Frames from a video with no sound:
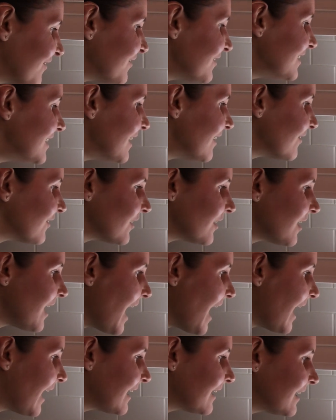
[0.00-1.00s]
never
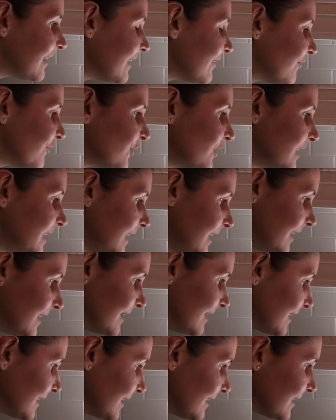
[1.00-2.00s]
had a fully
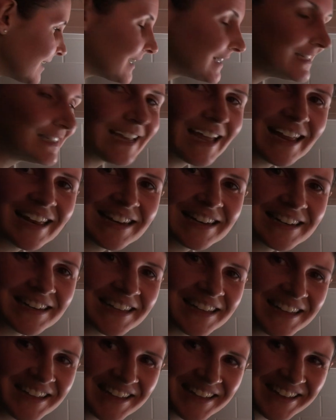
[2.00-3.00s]
little contained
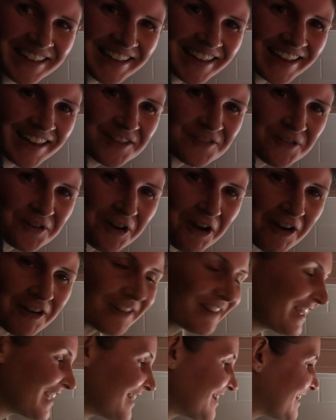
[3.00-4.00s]
indoor garden
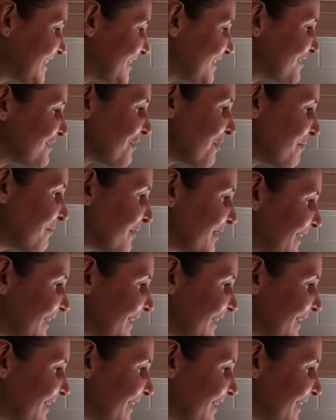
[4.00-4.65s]
like this, so I'm really